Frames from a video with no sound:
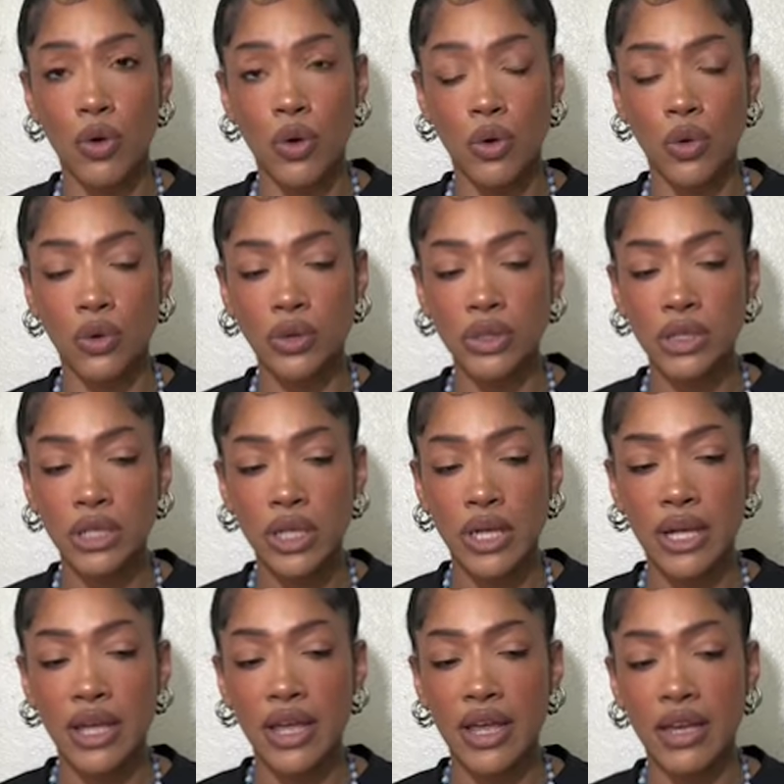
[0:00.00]
cold
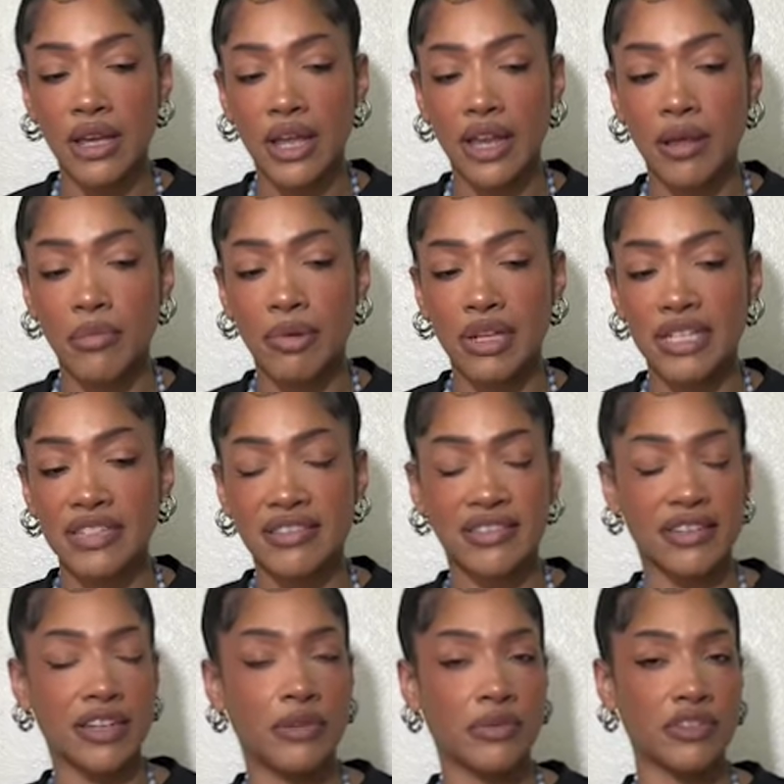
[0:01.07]
and get a bit
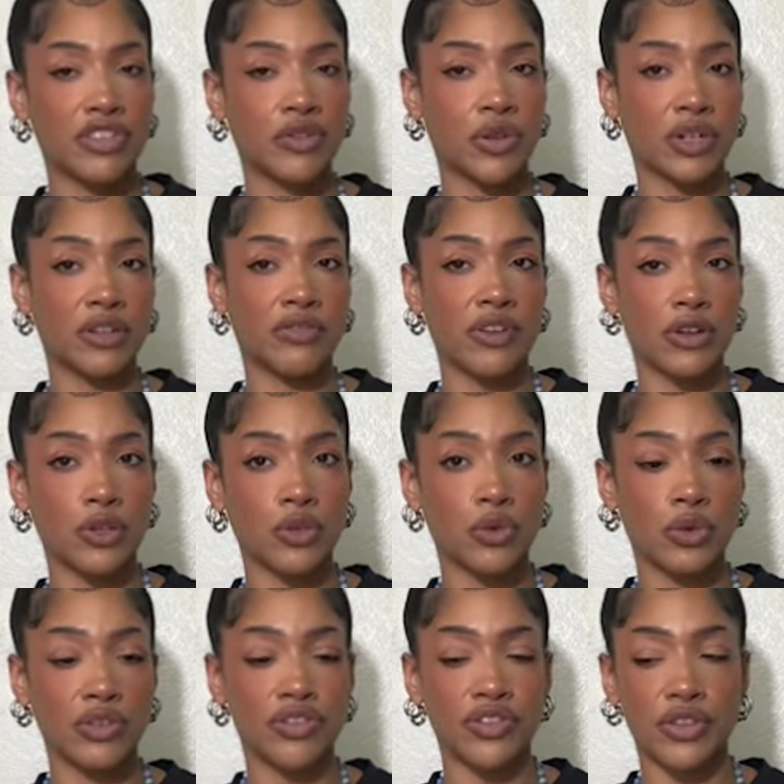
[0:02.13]
distant and restrictive here
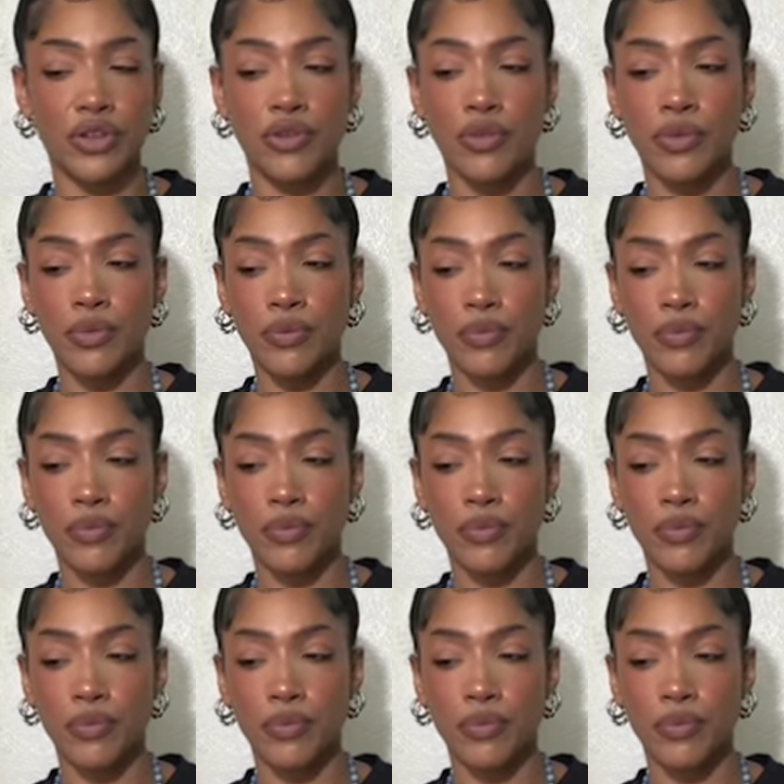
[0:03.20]
towards you.